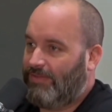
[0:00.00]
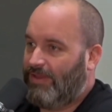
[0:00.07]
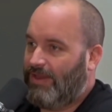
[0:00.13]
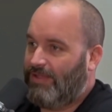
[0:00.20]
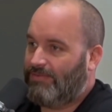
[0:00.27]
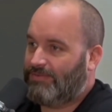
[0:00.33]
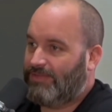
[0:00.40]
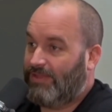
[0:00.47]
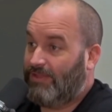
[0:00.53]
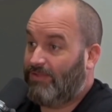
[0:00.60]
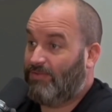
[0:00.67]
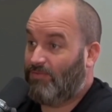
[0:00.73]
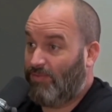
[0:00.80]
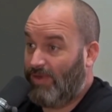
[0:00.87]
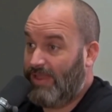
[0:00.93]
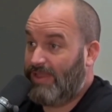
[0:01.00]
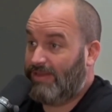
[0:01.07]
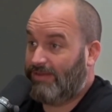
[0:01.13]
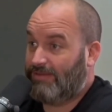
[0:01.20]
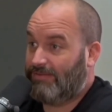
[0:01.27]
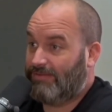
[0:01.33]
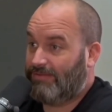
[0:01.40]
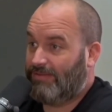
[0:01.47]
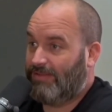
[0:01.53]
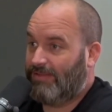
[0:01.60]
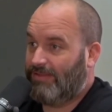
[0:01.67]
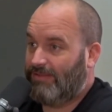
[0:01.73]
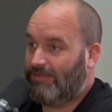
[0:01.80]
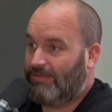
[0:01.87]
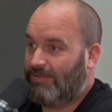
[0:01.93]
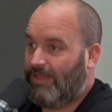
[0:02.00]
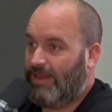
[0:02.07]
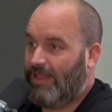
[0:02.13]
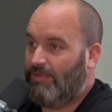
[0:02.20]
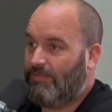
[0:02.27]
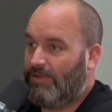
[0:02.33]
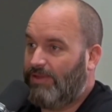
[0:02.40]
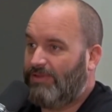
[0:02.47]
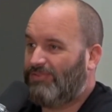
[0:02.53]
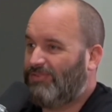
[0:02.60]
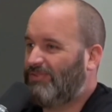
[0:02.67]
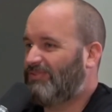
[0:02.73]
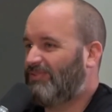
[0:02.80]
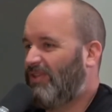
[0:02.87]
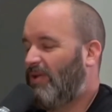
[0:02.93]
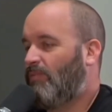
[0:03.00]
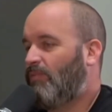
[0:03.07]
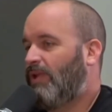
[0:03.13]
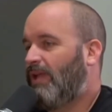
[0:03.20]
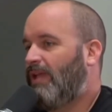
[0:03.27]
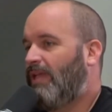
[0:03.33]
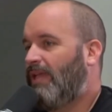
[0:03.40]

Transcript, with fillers: And I was like, great uh, "Can I read it?" She goes, "No, I'm."